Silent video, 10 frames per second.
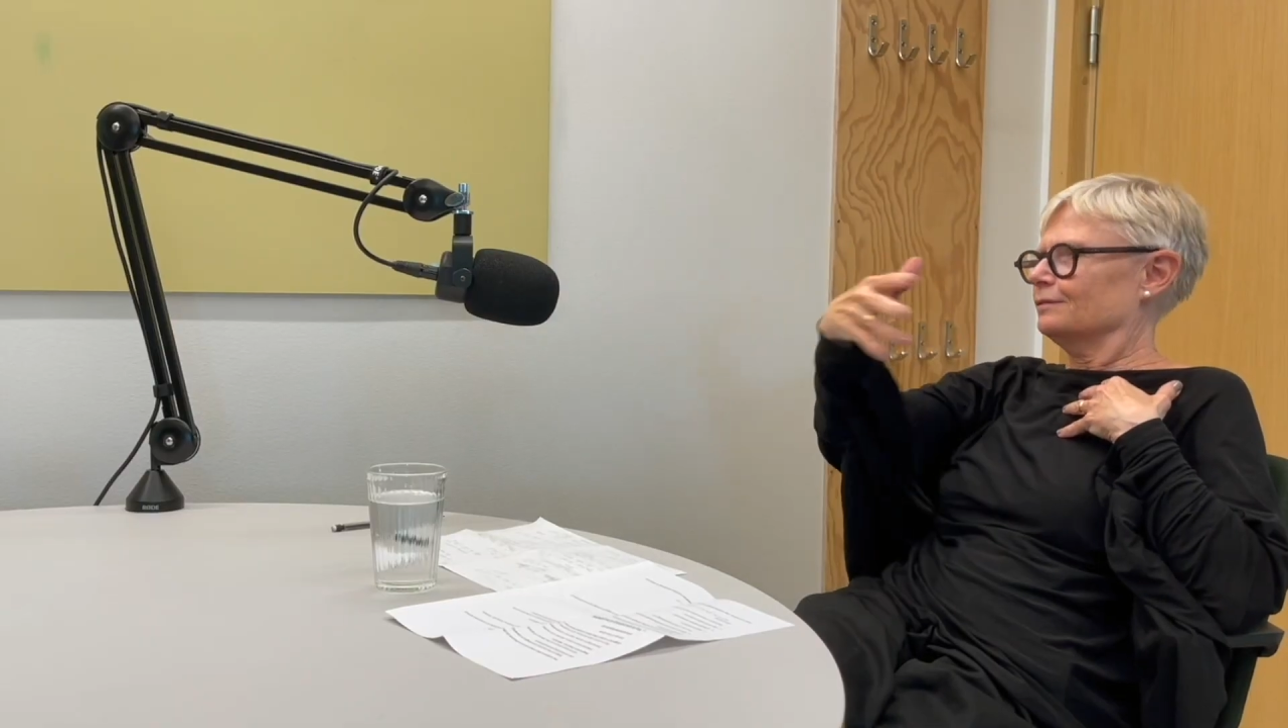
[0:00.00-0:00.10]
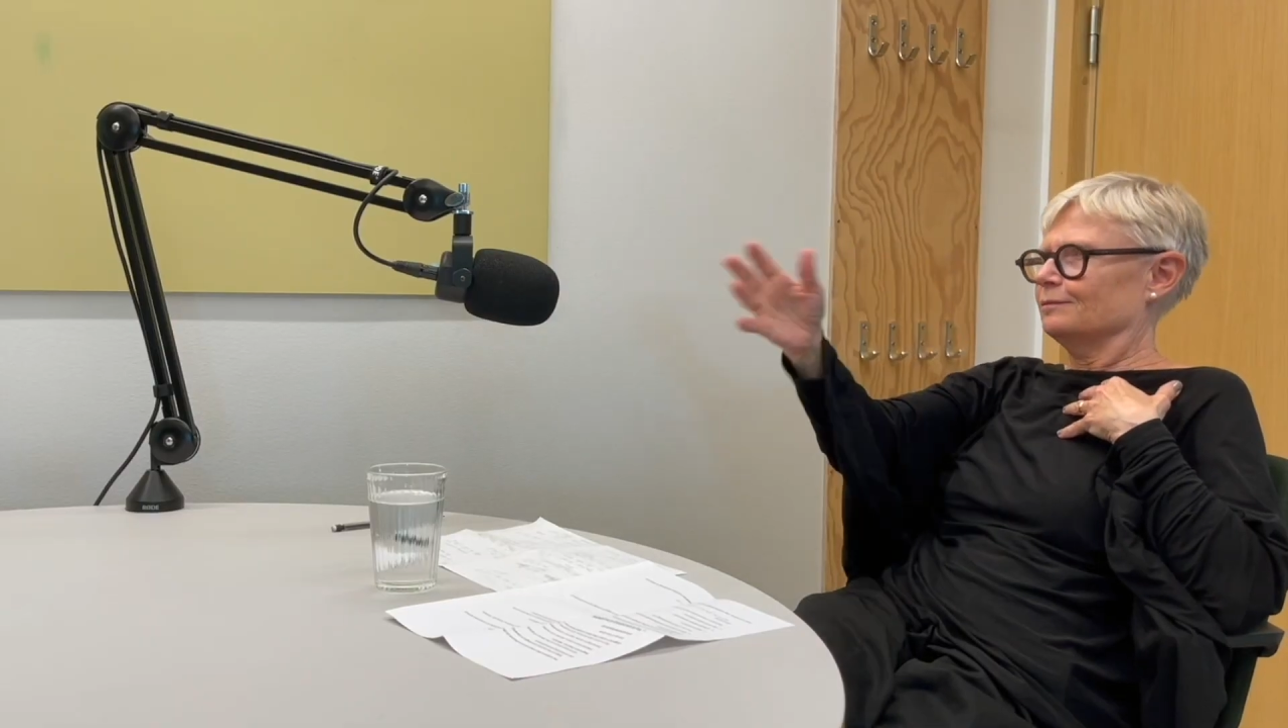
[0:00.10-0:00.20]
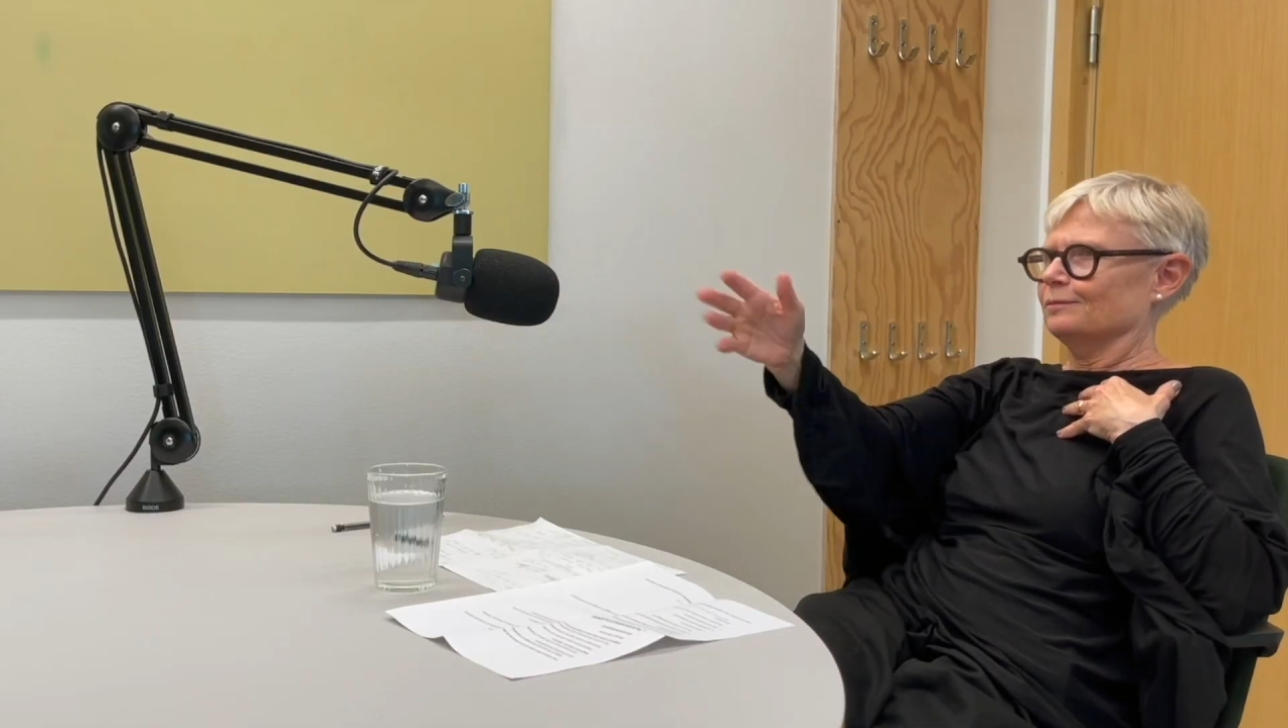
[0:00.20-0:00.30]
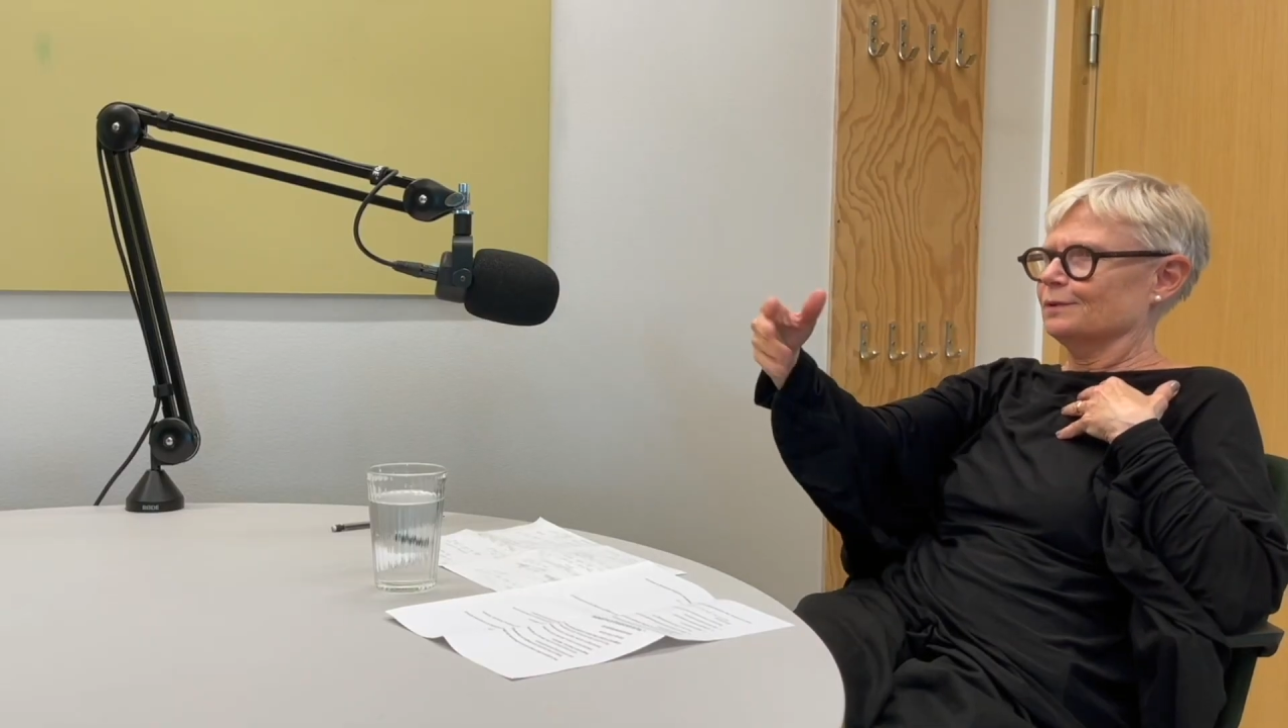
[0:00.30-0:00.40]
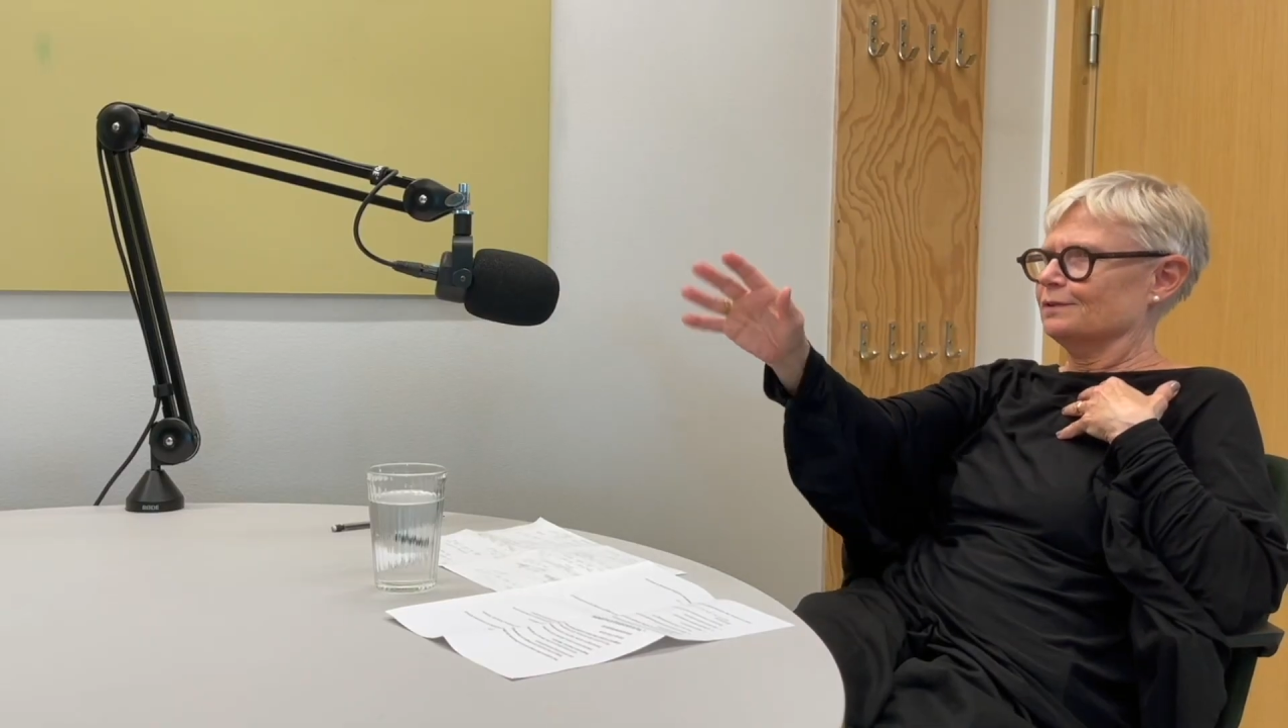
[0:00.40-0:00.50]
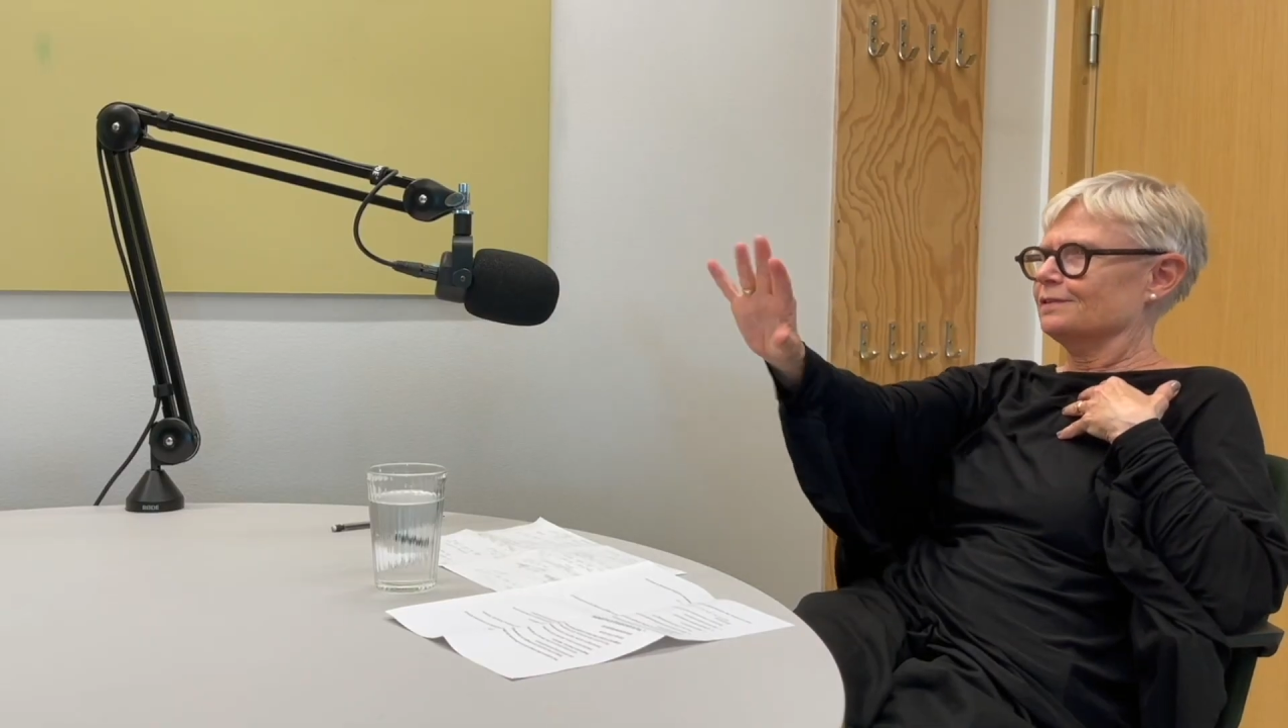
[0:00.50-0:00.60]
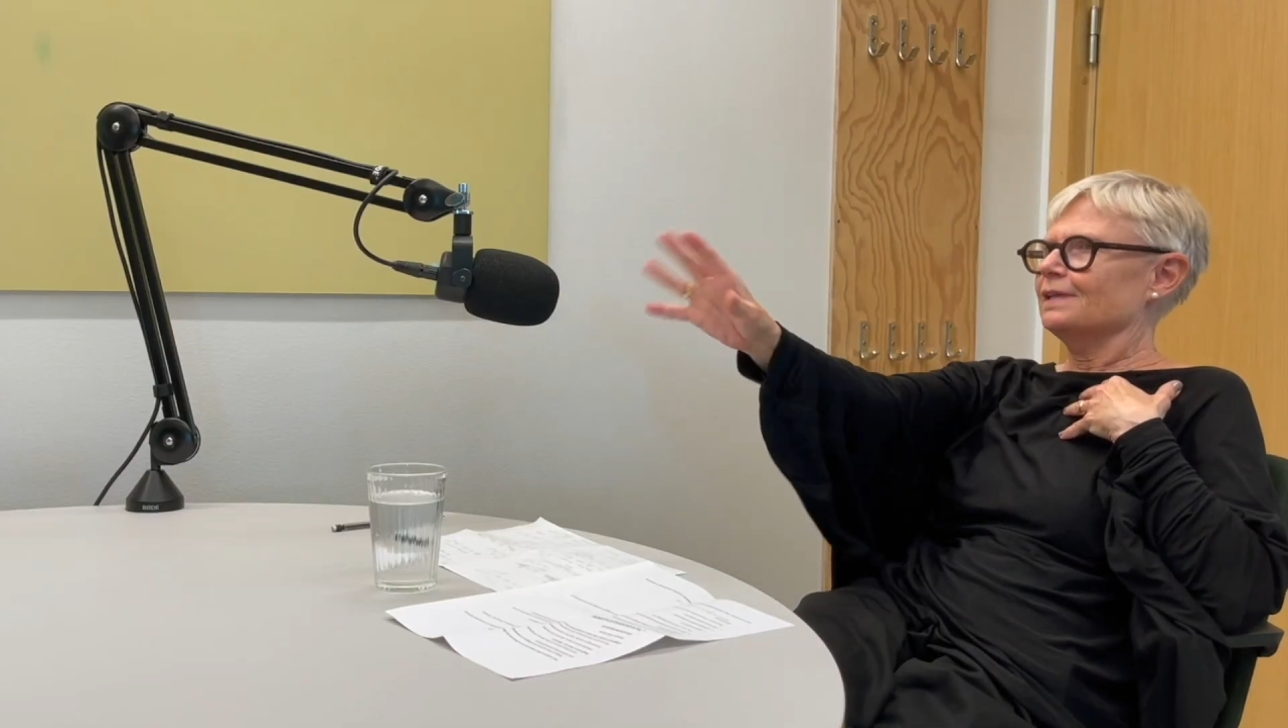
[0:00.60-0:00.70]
what's